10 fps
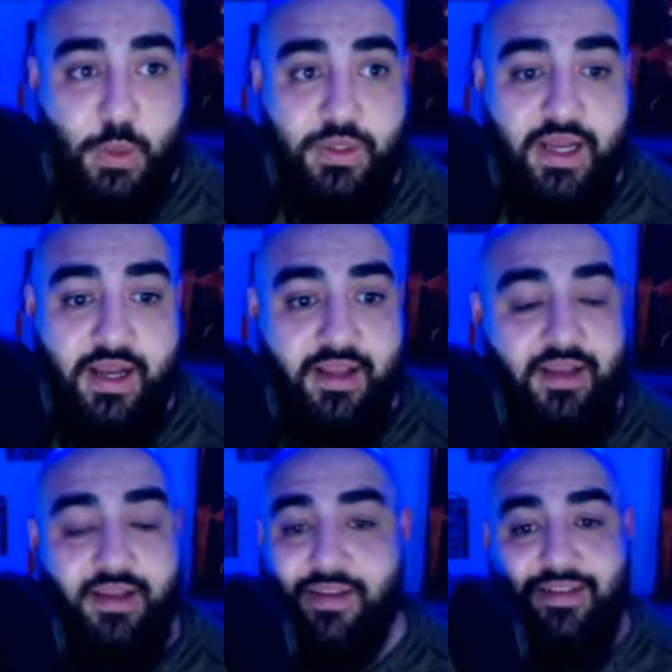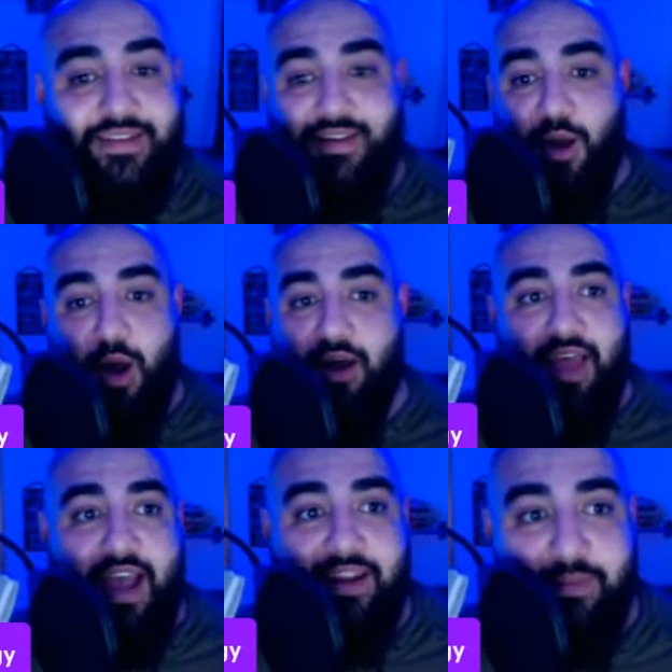Duck, all
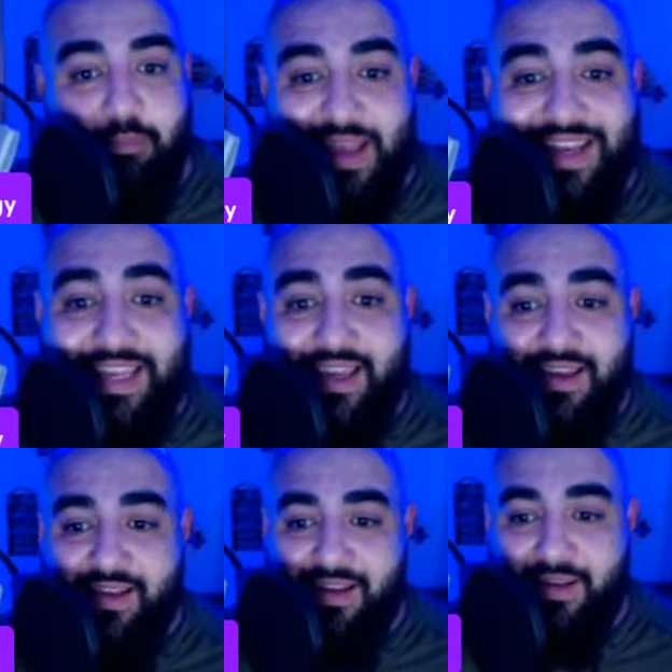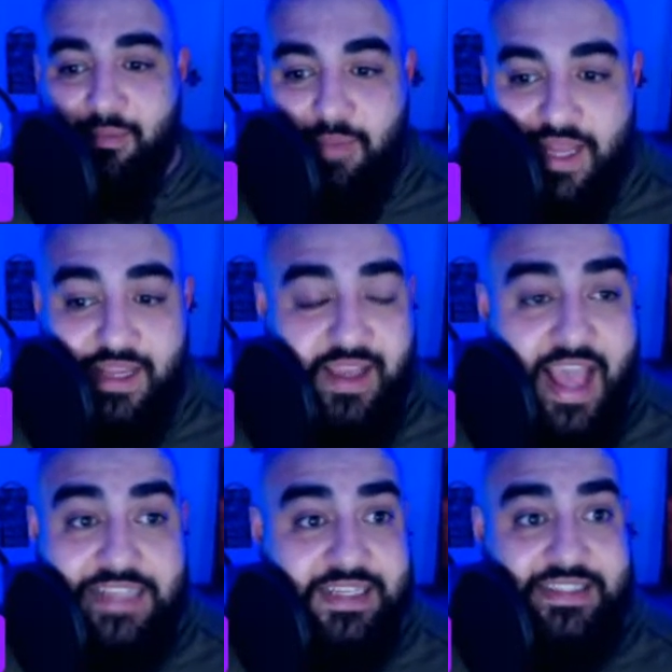that. Biddy.
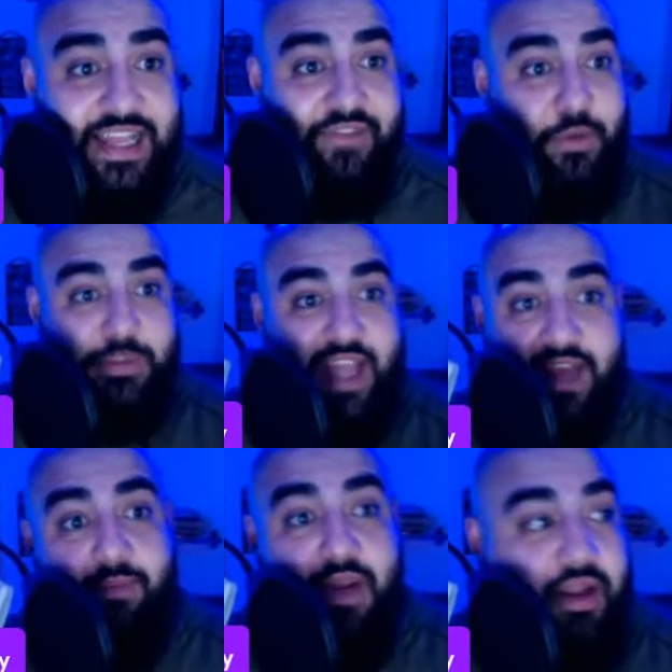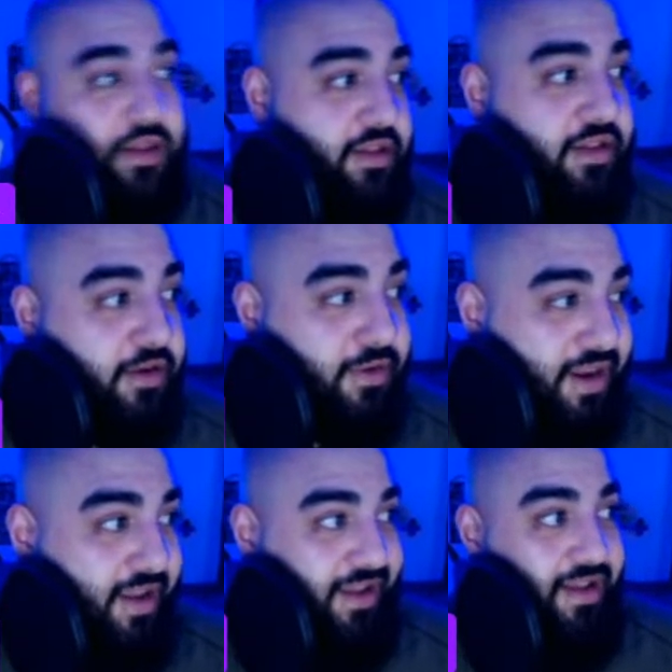As I said, if it was anybody other than
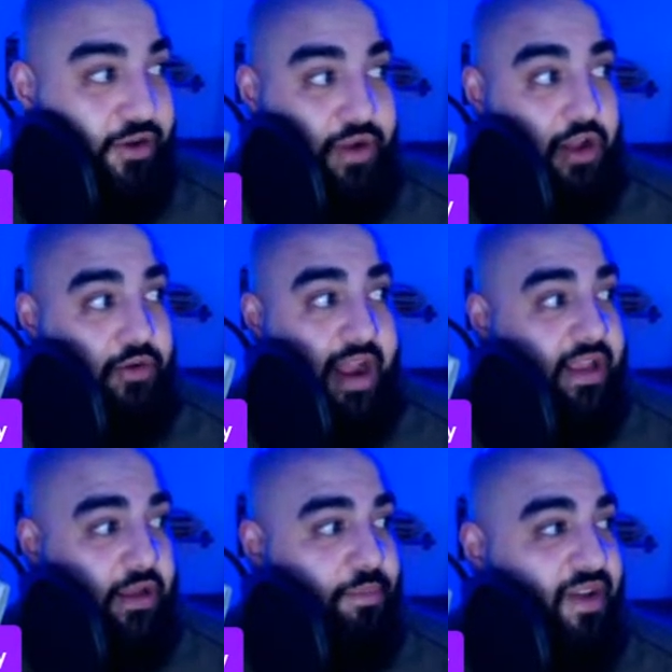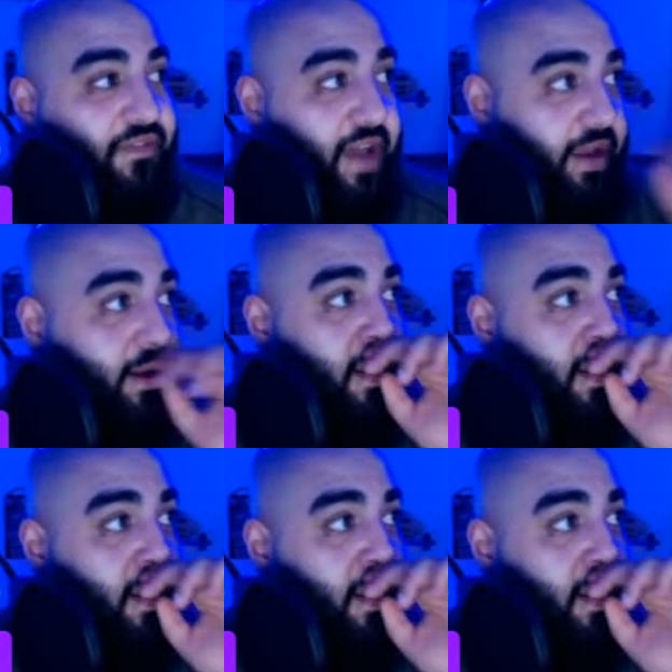Greg, it'd be a fight.